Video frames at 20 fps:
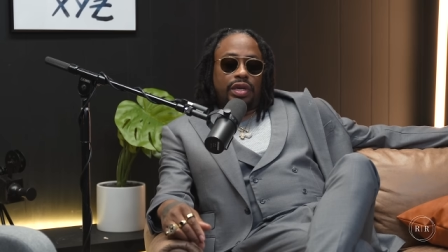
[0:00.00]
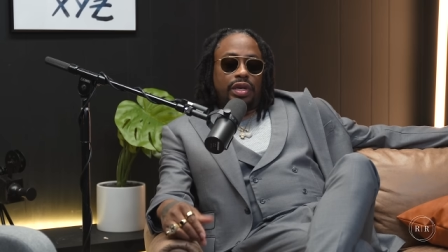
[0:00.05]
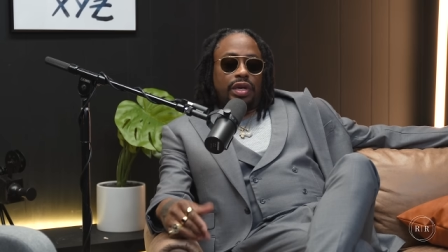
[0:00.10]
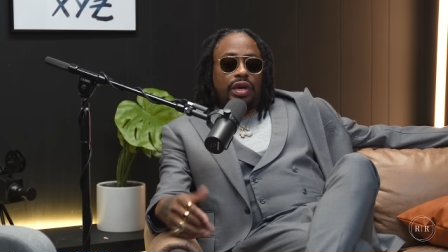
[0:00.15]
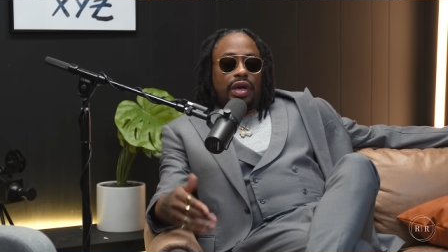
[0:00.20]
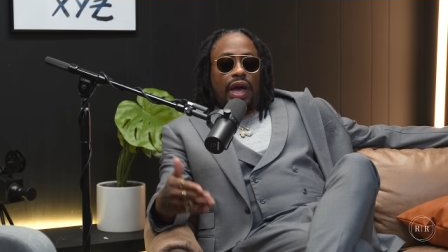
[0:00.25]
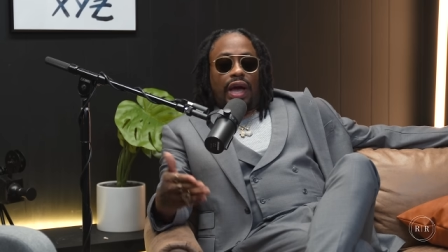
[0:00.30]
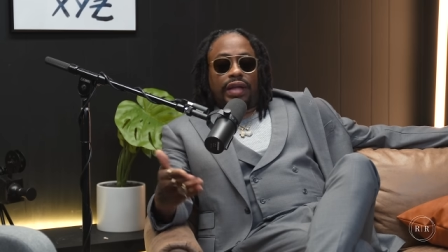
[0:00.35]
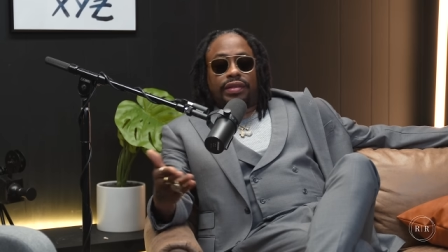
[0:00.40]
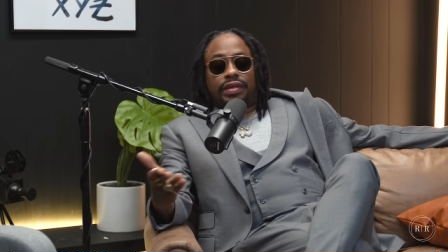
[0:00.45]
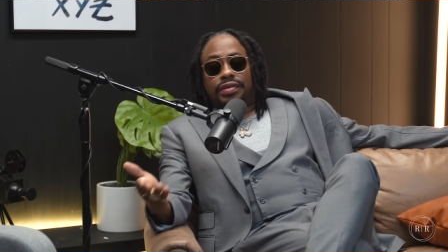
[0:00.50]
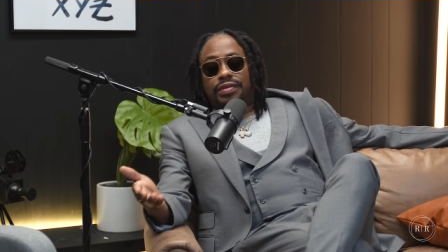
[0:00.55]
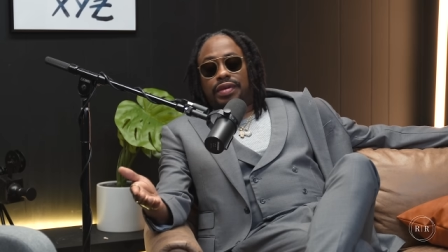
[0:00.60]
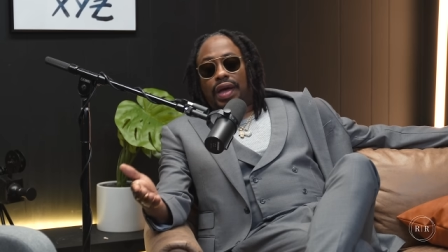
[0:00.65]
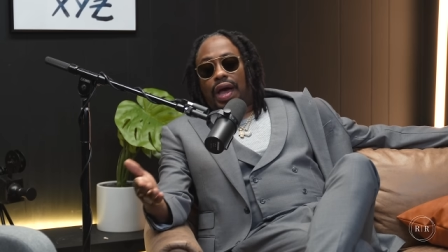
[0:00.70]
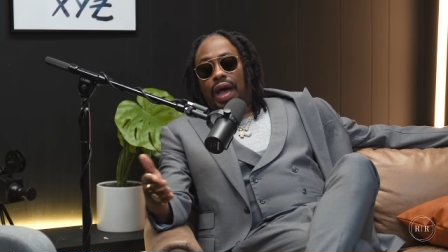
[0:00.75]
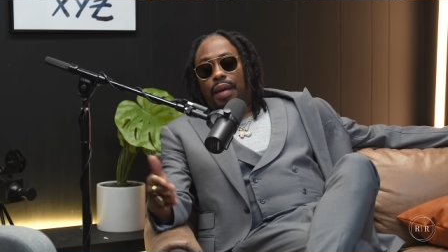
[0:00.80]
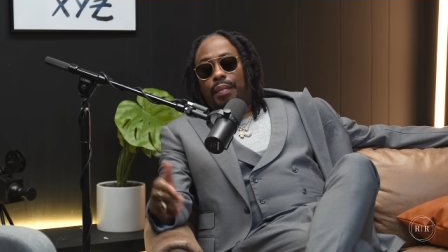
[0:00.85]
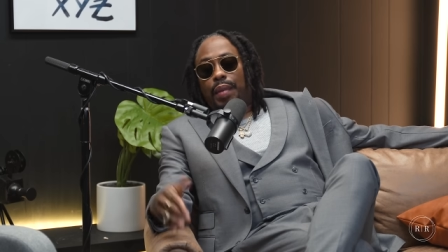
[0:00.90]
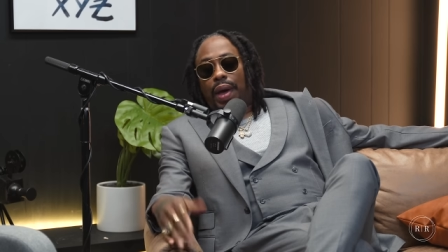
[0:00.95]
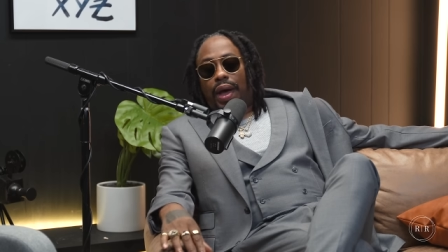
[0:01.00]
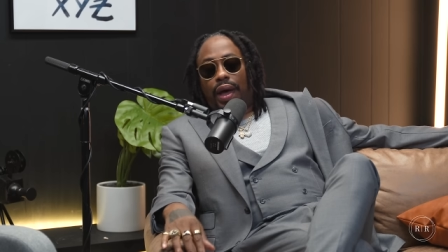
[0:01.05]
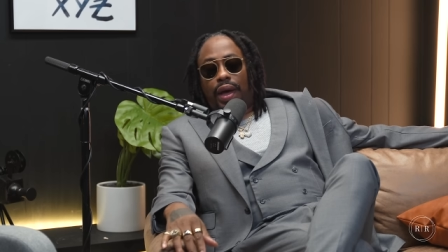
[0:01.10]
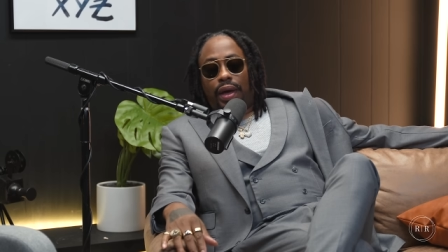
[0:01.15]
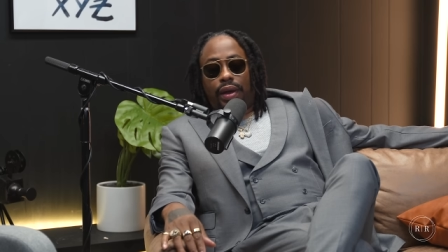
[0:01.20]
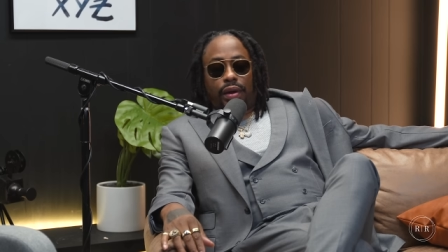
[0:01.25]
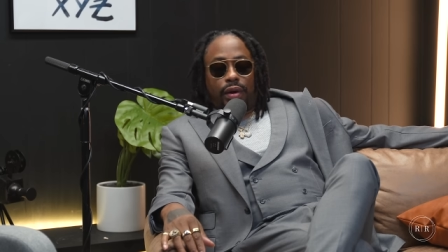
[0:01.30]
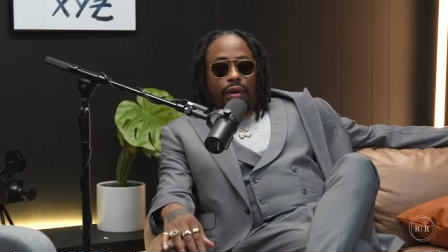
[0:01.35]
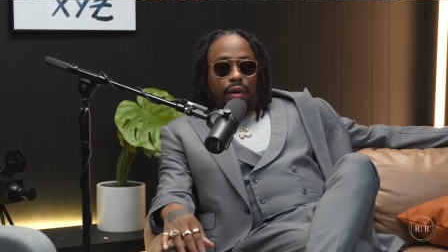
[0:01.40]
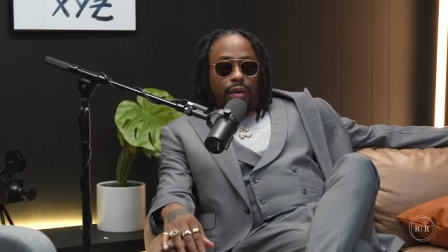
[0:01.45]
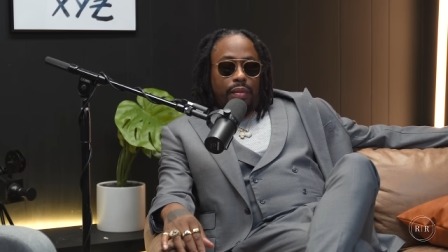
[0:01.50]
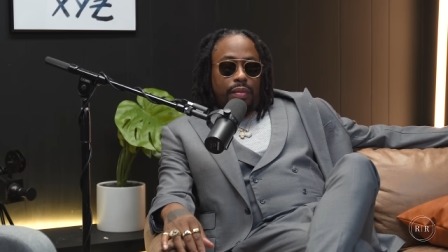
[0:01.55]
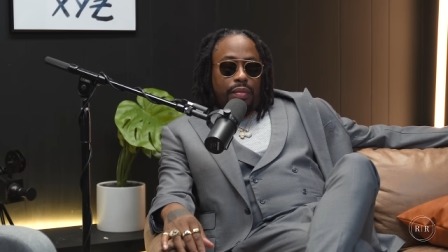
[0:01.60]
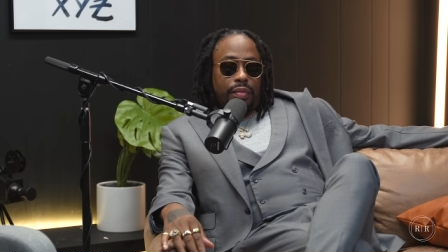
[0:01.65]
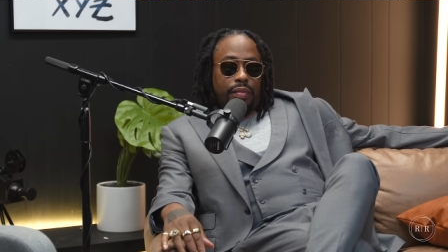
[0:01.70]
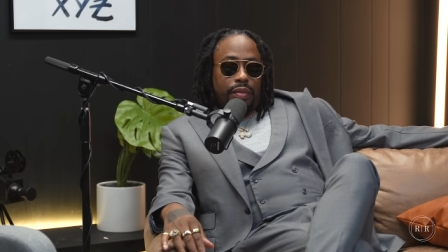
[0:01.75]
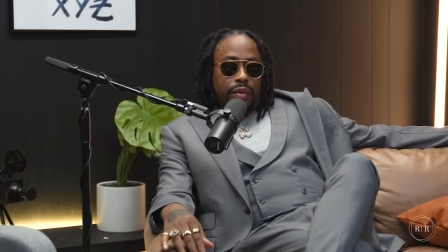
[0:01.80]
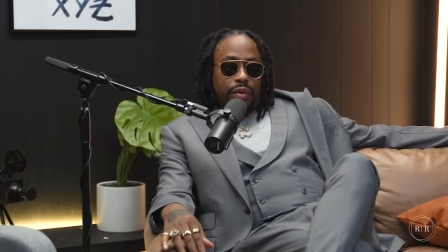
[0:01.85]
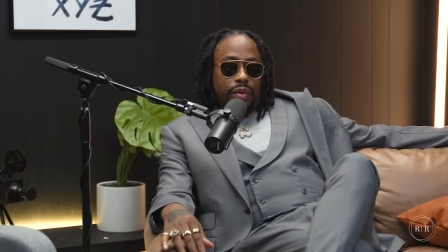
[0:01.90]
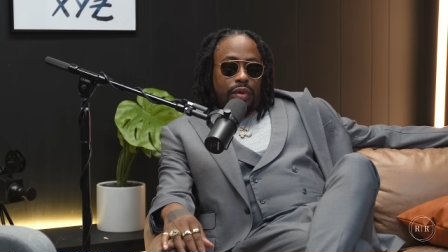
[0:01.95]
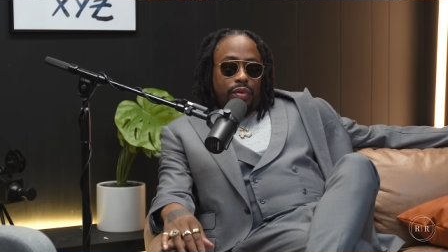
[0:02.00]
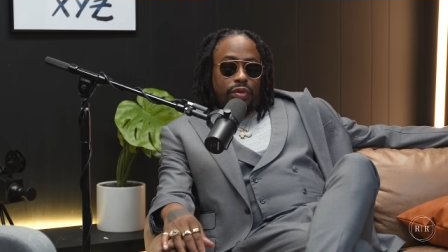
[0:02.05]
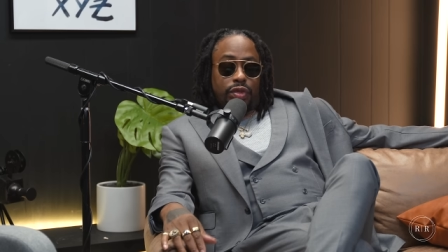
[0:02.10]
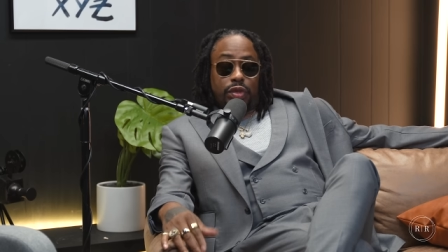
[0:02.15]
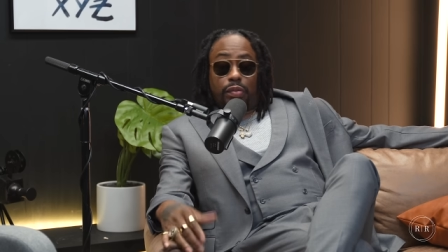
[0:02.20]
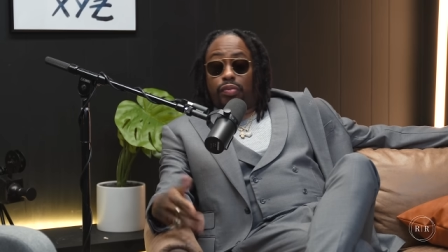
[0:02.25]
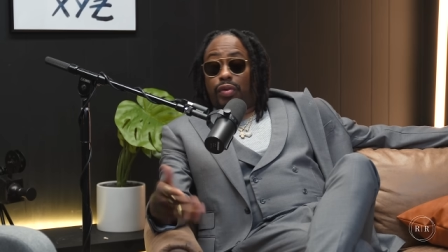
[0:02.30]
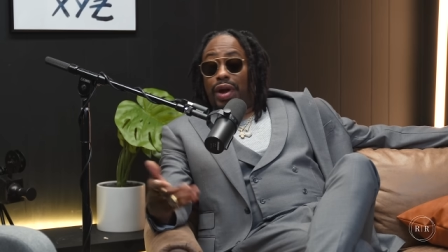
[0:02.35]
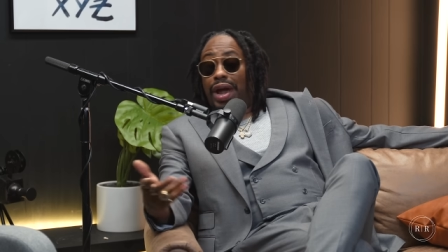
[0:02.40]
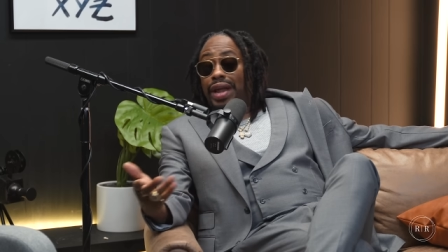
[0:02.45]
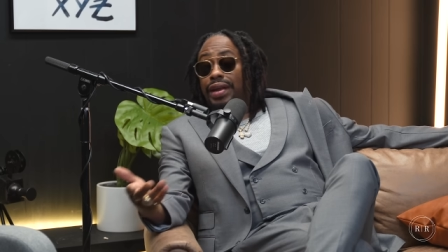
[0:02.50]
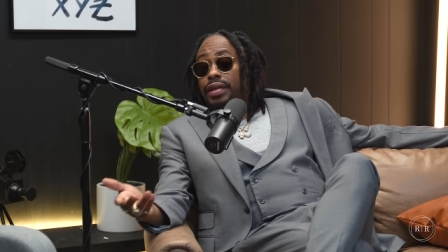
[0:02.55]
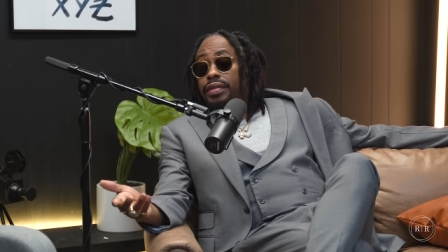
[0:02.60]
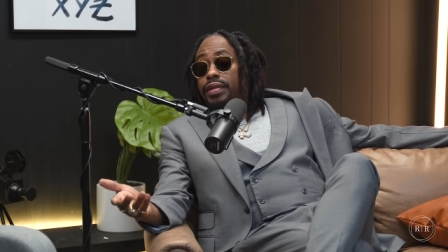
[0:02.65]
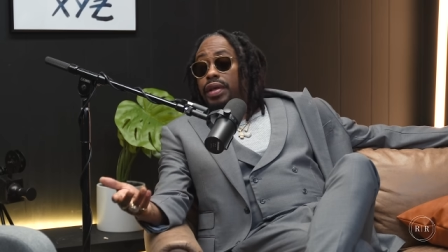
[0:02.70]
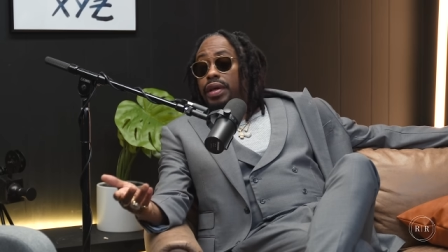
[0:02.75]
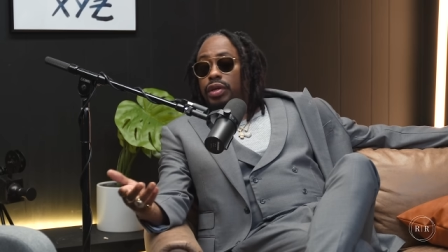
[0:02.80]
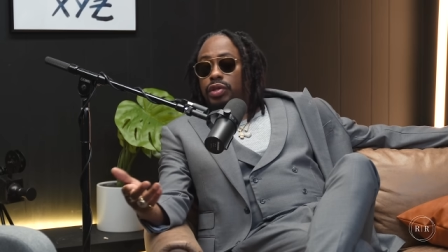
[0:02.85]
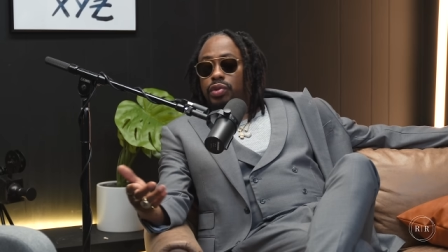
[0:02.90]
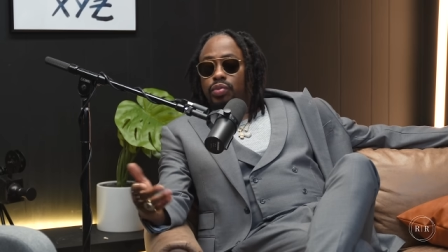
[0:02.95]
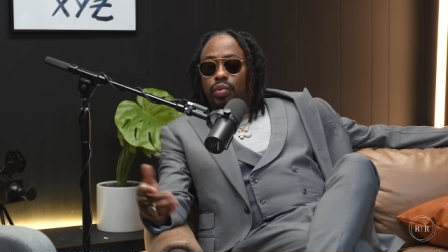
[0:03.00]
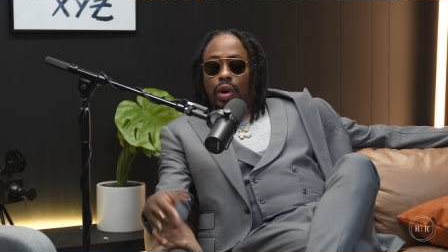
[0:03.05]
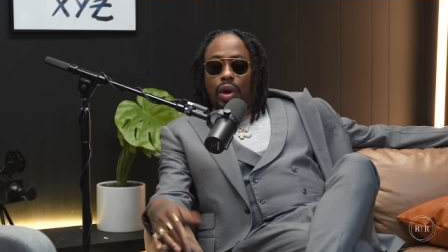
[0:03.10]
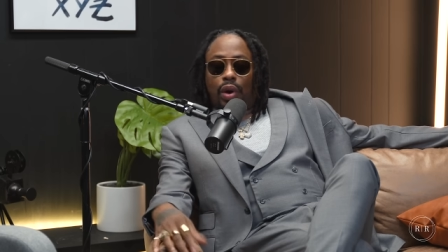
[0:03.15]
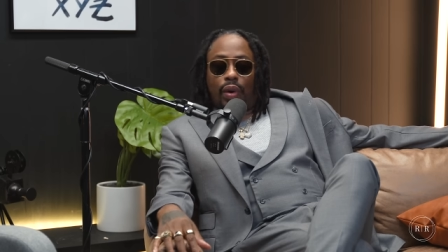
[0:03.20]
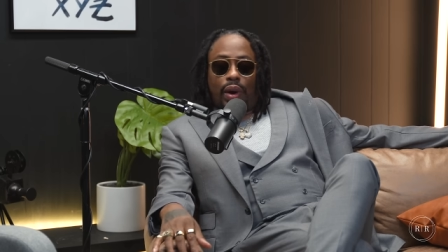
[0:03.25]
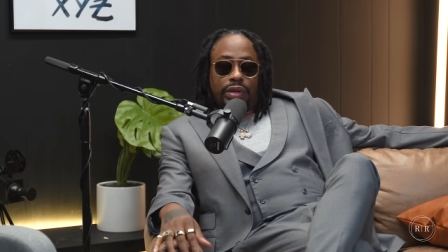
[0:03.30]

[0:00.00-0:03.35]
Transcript: Mm-hmm. At the time, I had, it was a branding thing as well.